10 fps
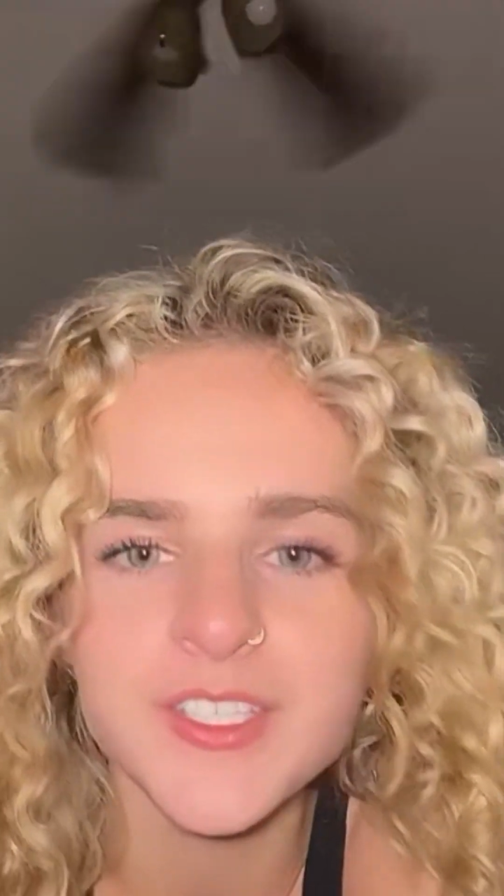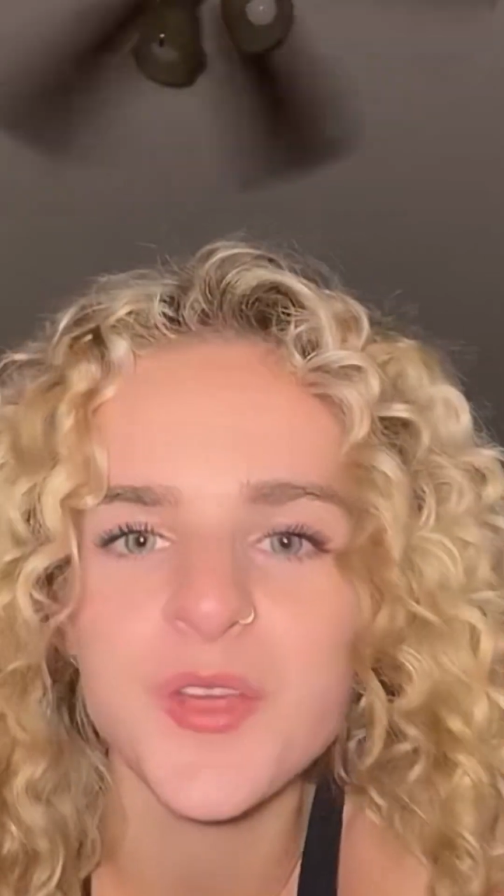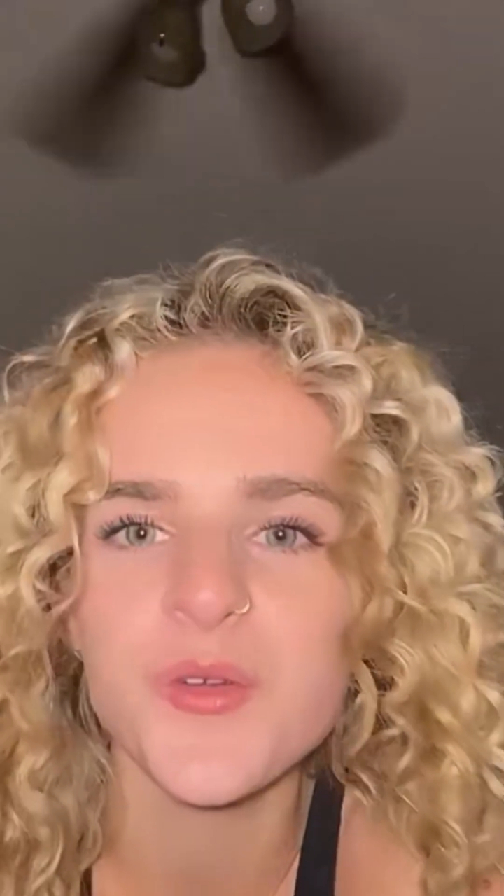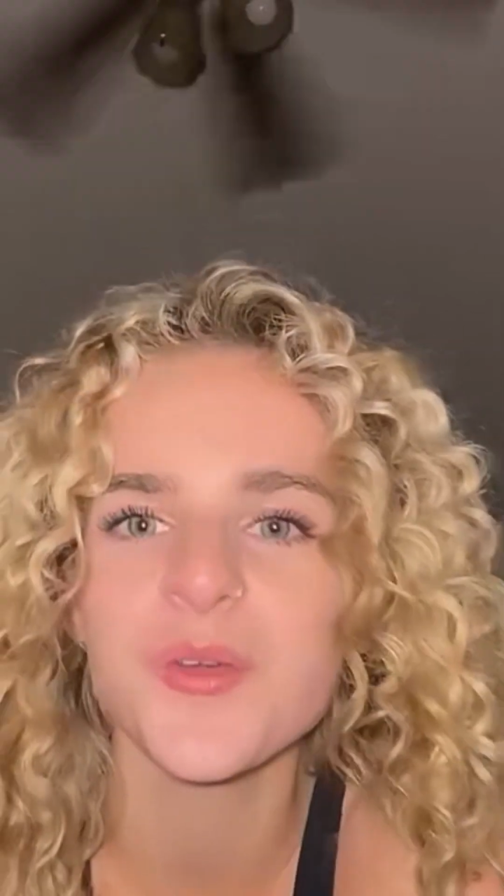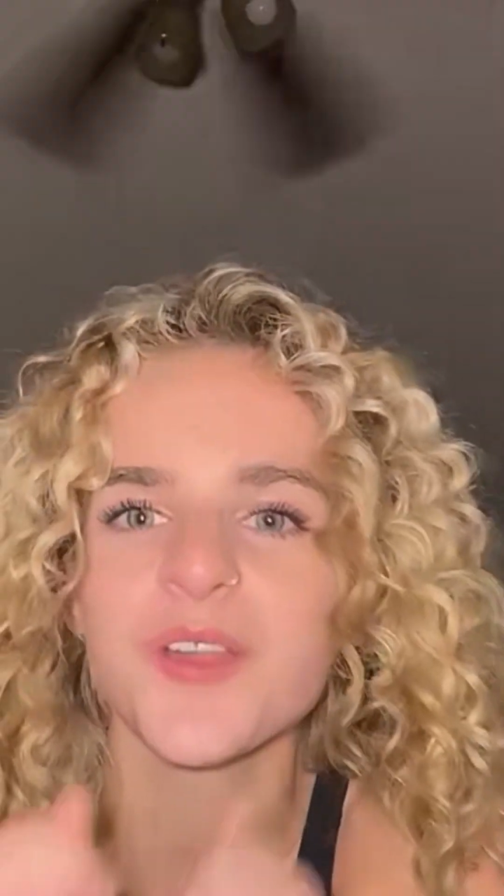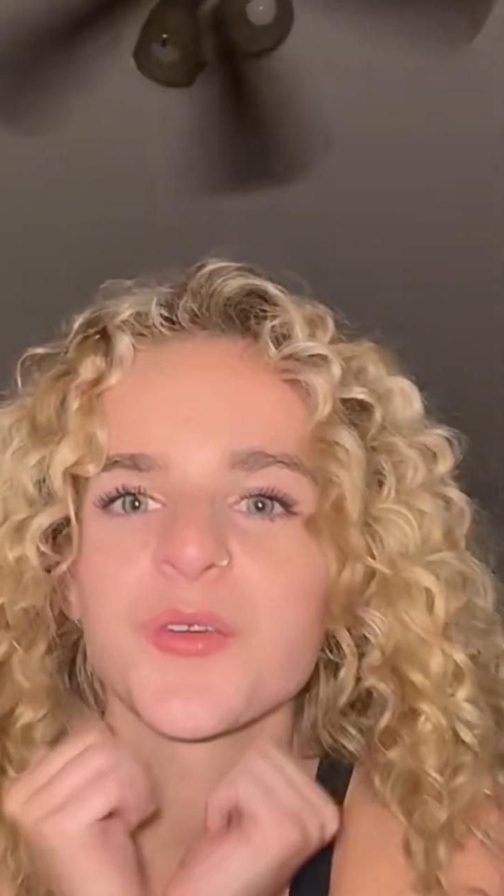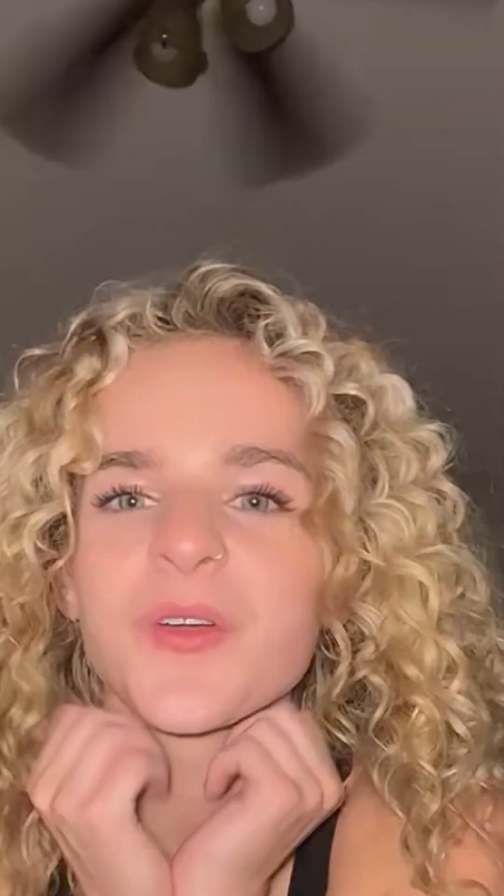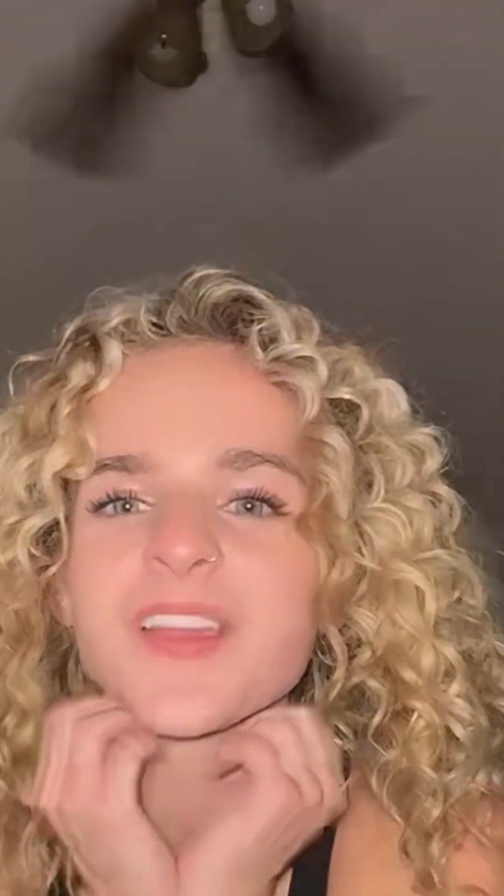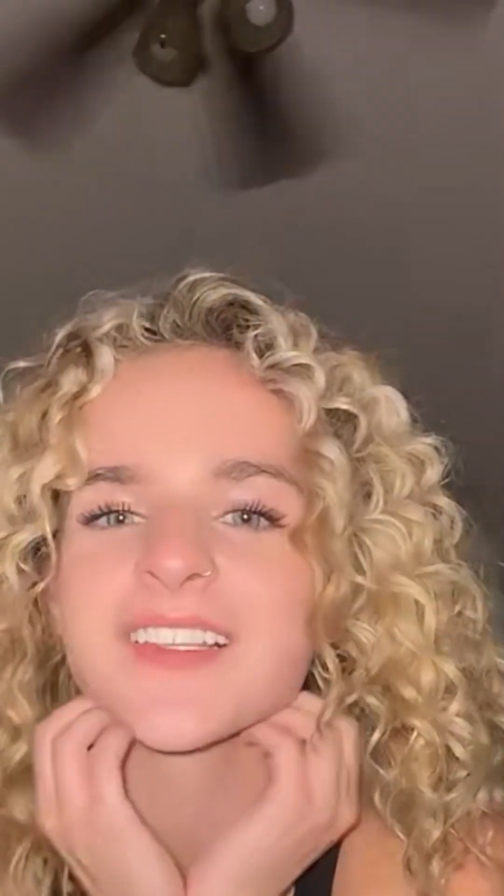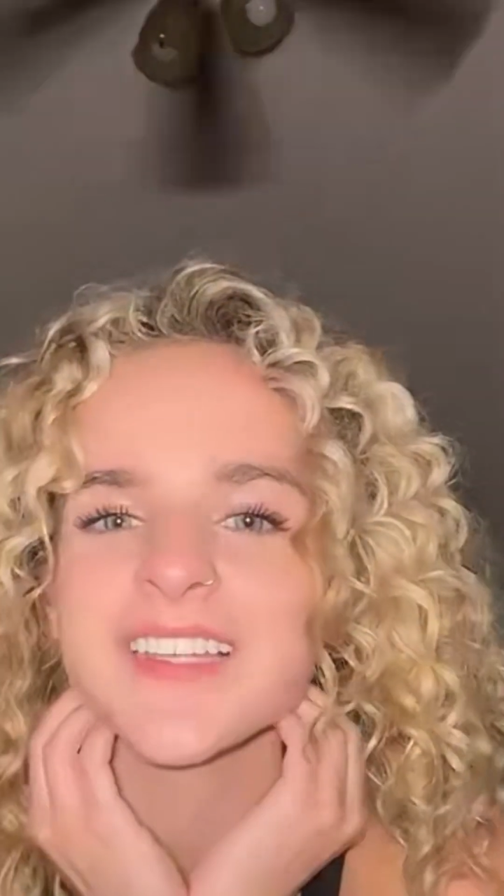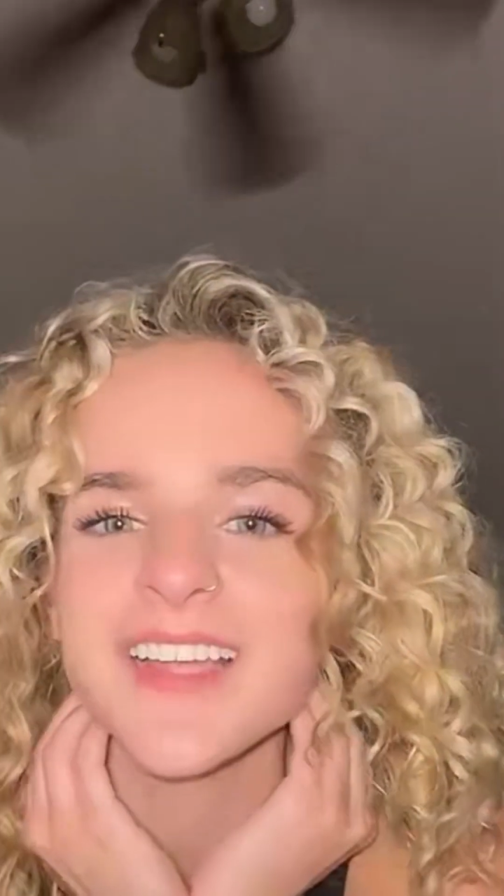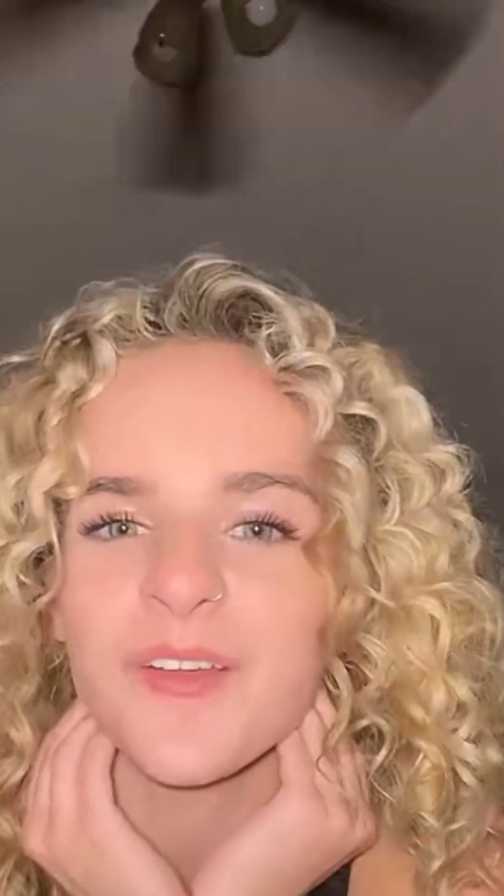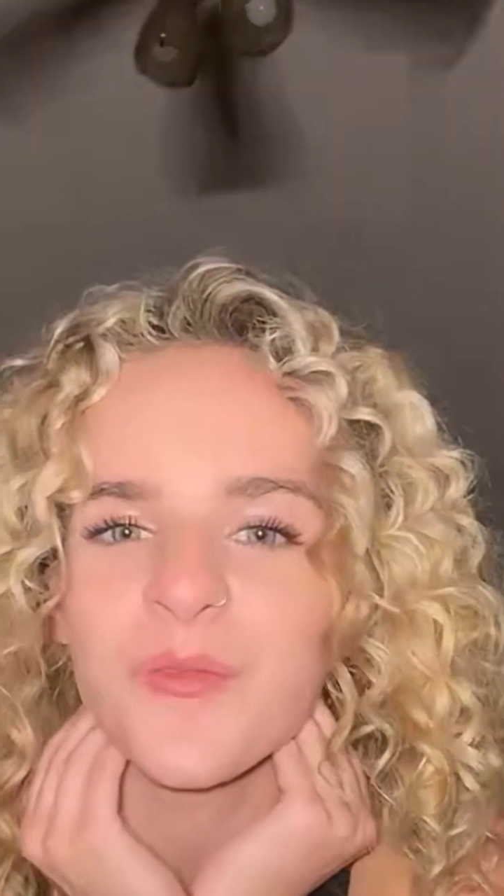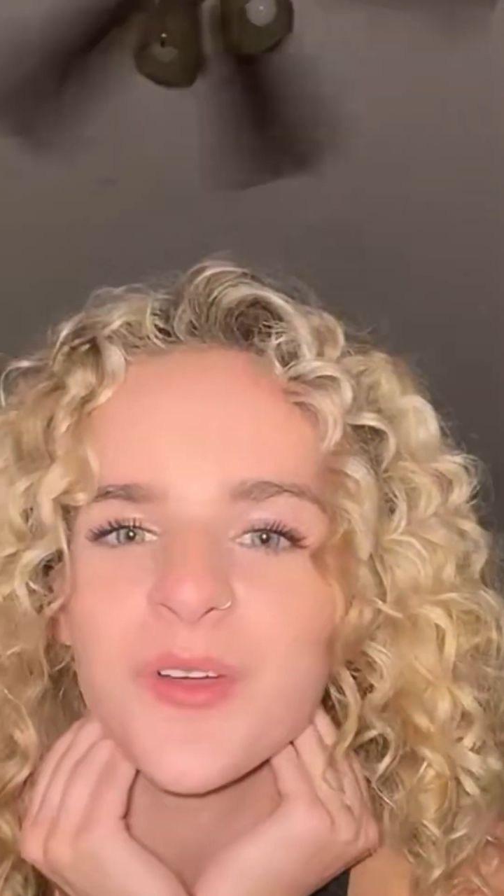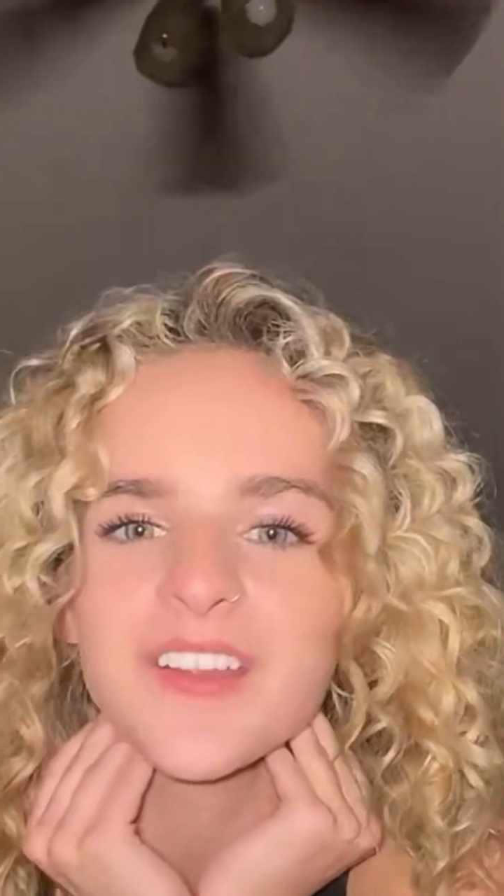so annoying because like i
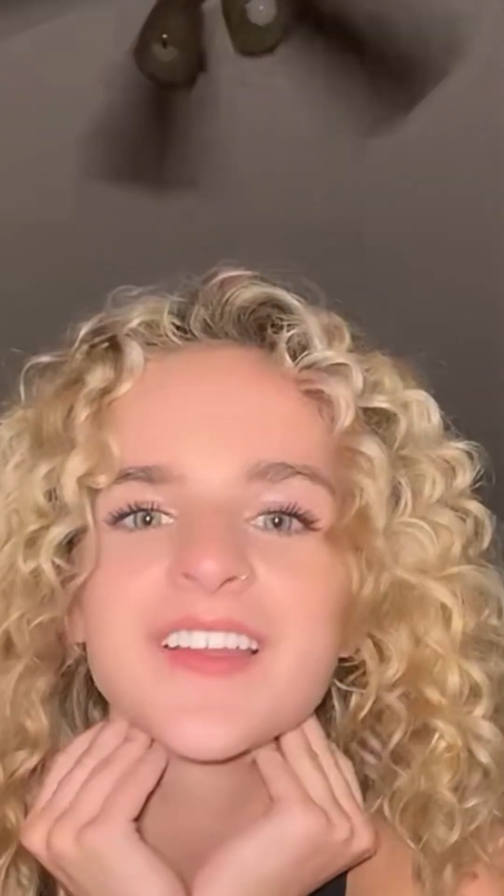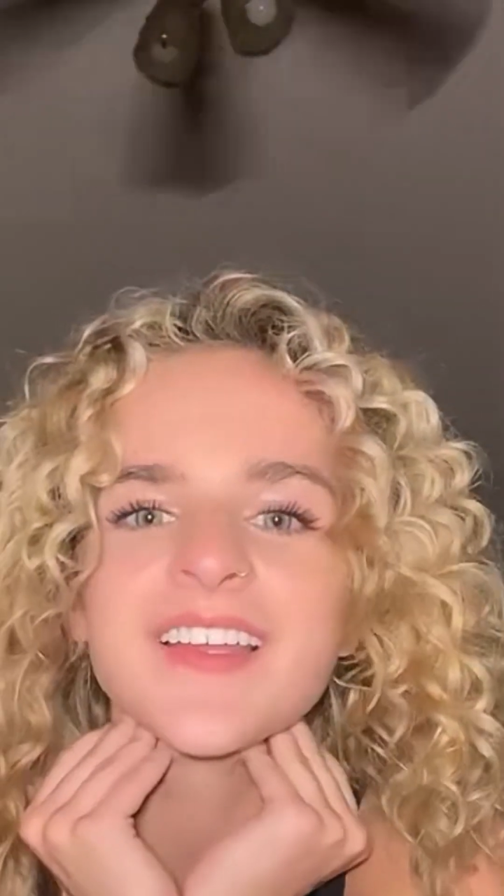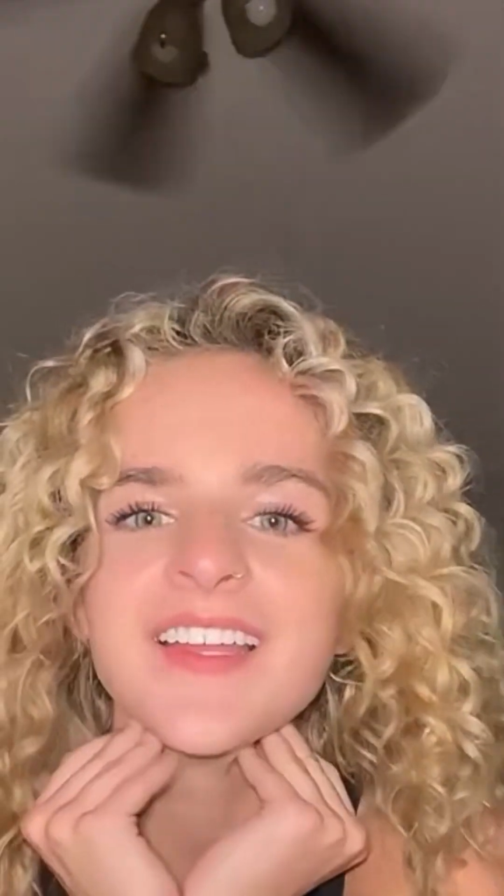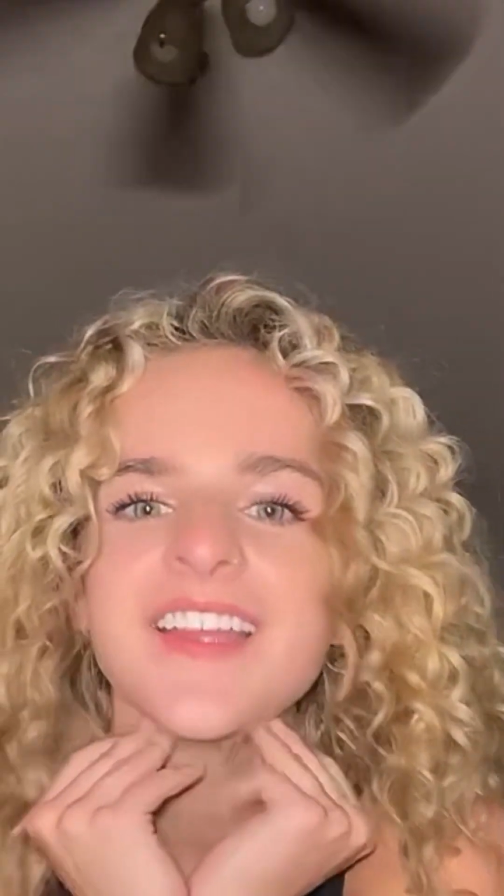want to